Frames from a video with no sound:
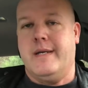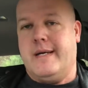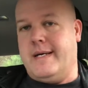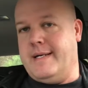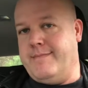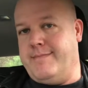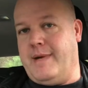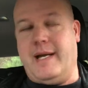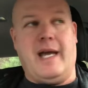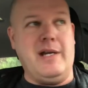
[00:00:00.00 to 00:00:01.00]
And
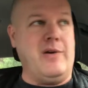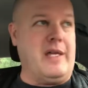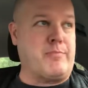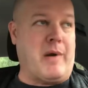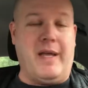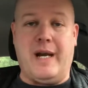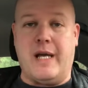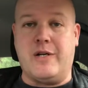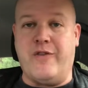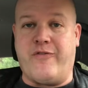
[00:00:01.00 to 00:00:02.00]
I know that's probably
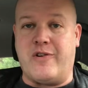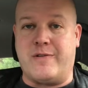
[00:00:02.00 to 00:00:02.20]
not good for